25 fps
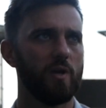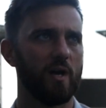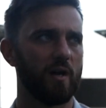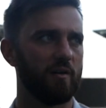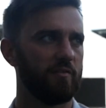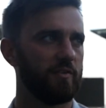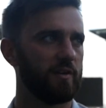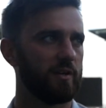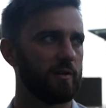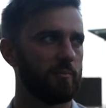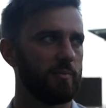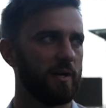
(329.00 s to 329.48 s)
Yeah,
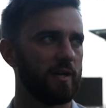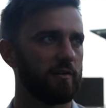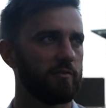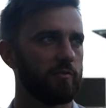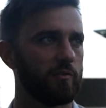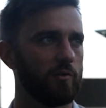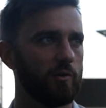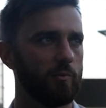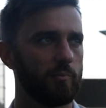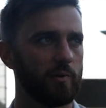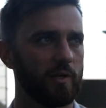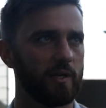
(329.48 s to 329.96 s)
I think the back
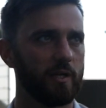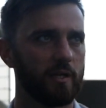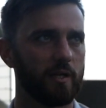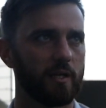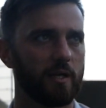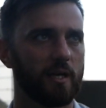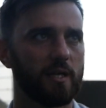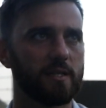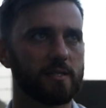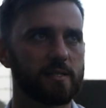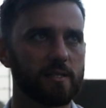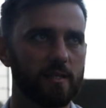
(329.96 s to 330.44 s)
four are brilliant
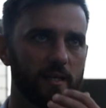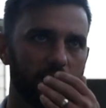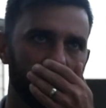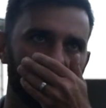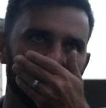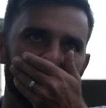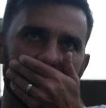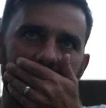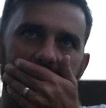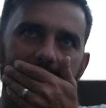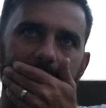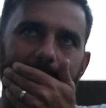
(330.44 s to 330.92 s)
again
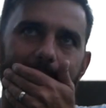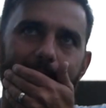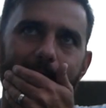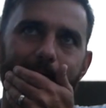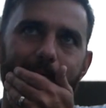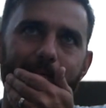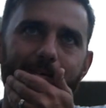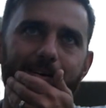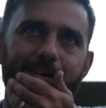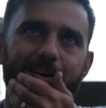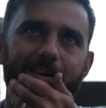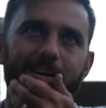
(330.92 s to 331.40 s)
today. I think
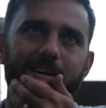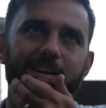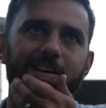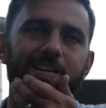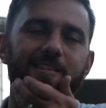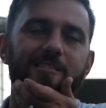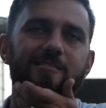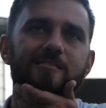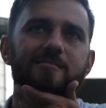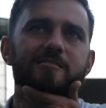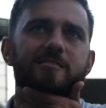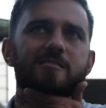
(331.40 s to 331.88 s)

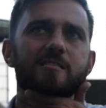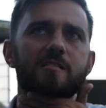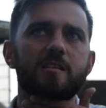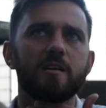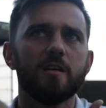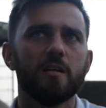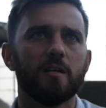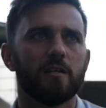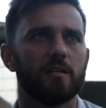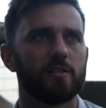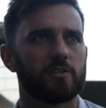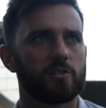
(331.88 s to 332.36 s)

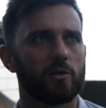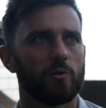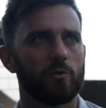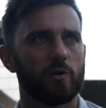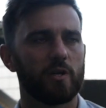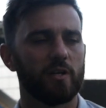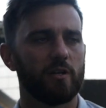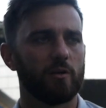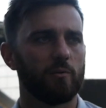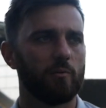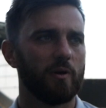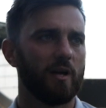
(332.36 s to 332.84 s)
the
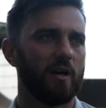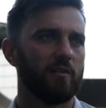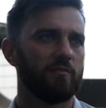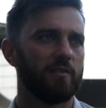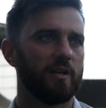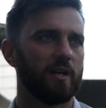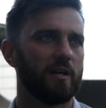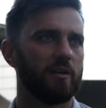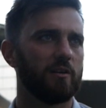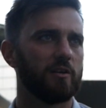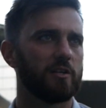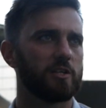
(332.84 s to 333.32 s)
talking that we have
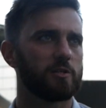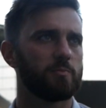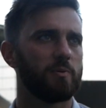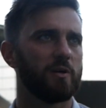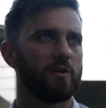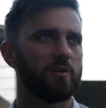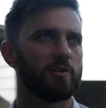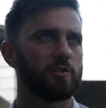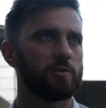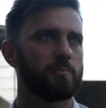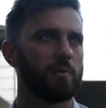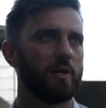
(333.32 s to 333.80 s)
now, the
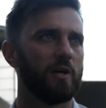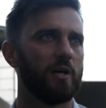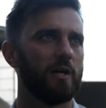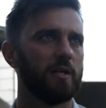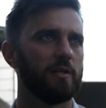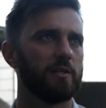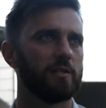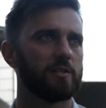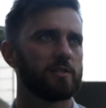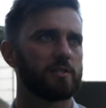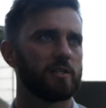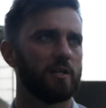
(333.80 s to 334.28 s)
experience
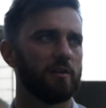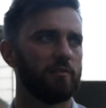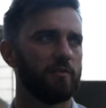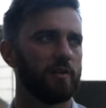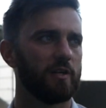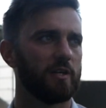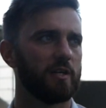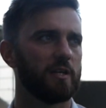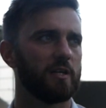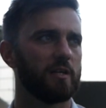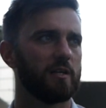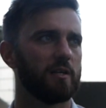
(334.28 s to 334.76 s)
behind us, I
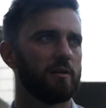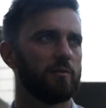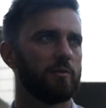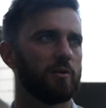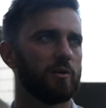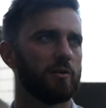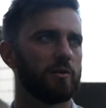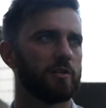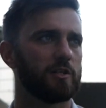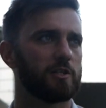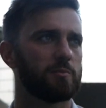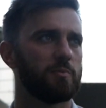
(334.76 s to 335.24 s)
think
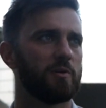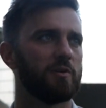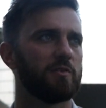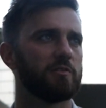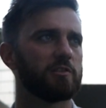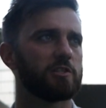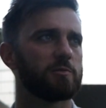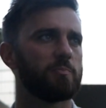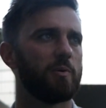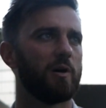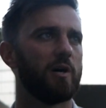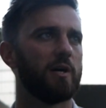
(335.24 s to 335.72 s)
we've got an
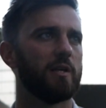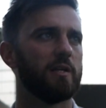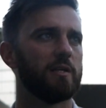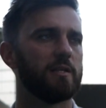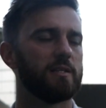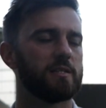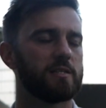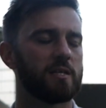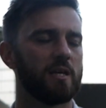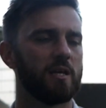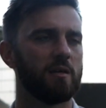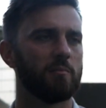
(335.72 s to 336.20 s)
experienced spine
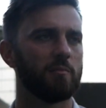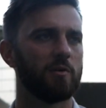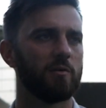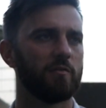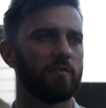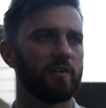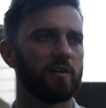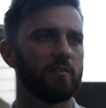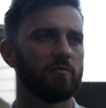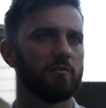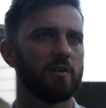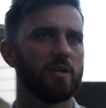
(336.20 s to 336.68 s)
in the team, I
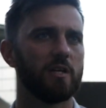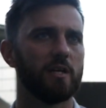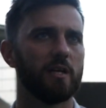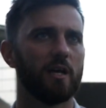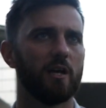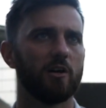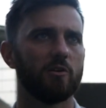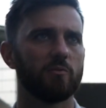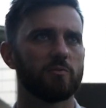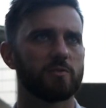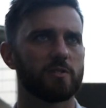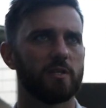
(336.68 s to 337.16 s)
think really
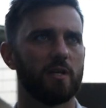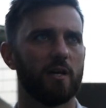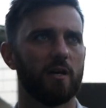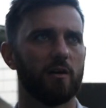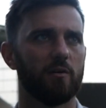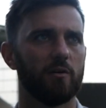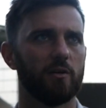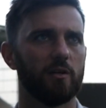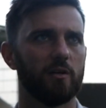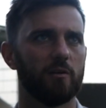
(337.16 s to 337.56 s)
helps now.